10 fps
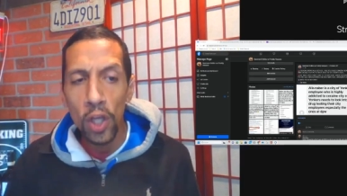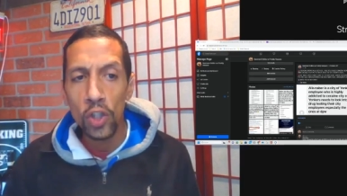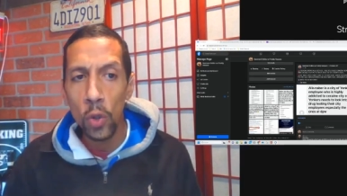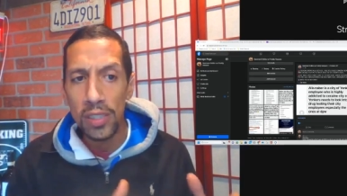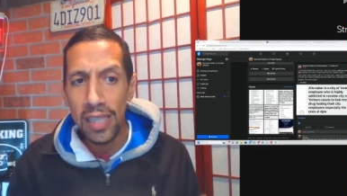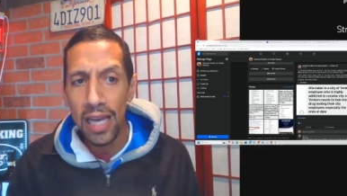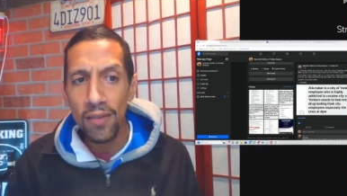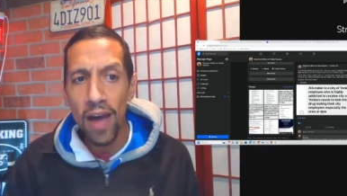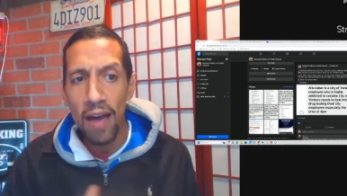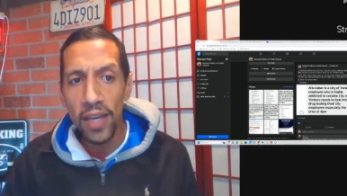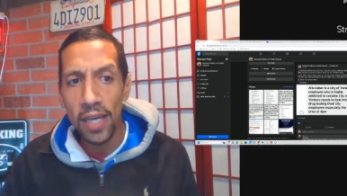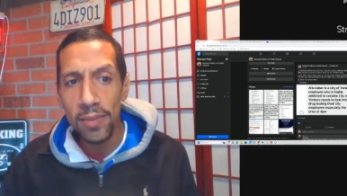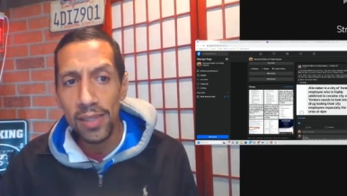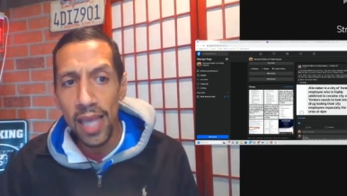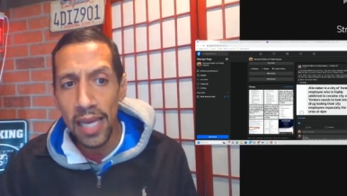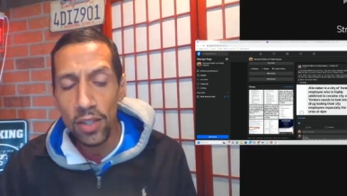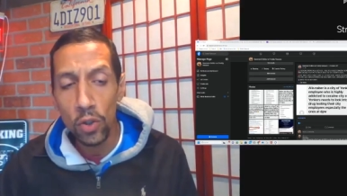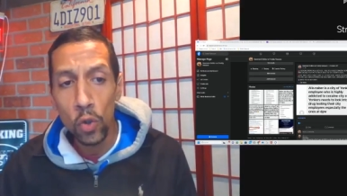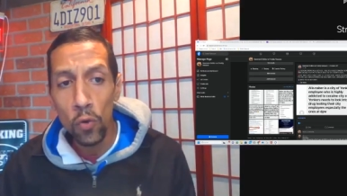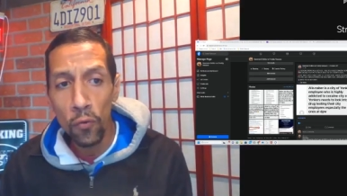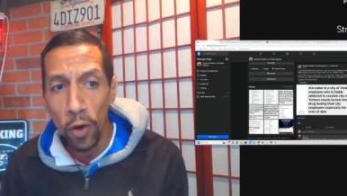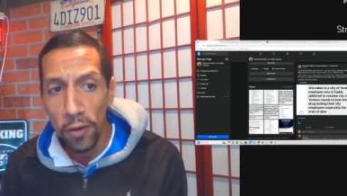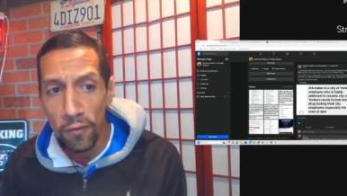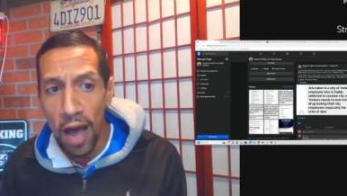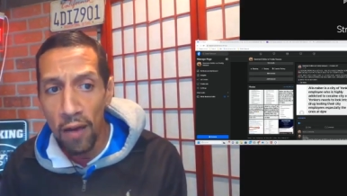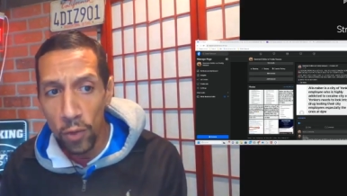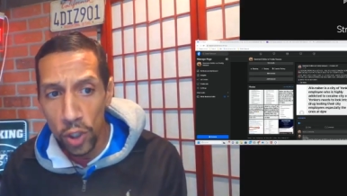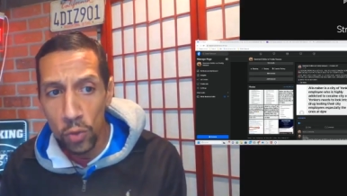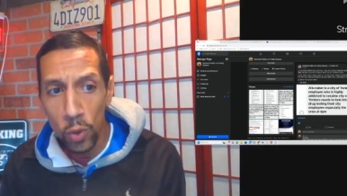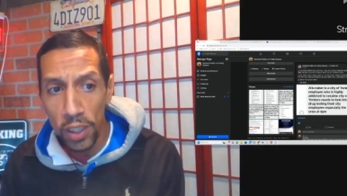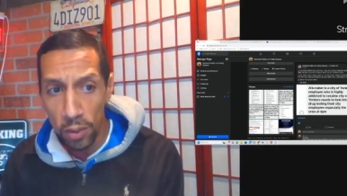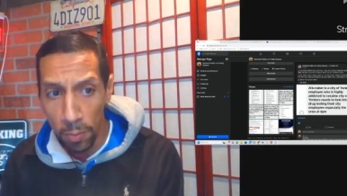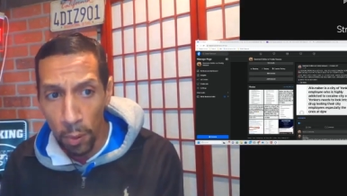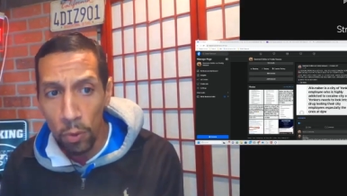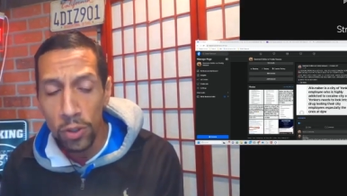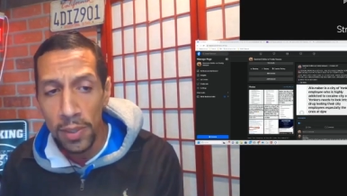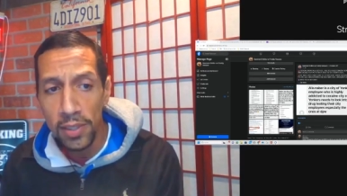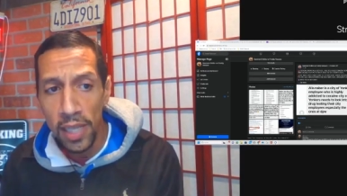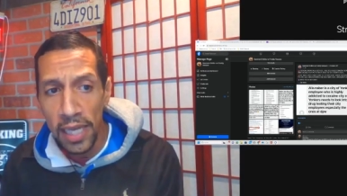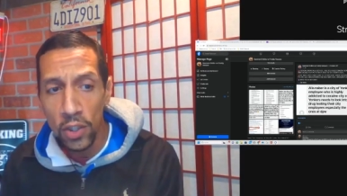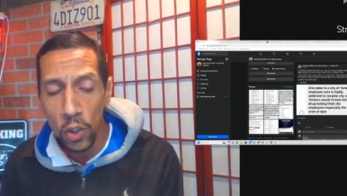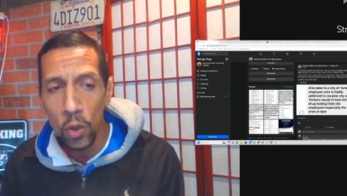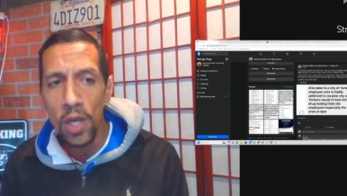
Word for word: So instead of having him stay till 245, which is what he's supposed to be staying to,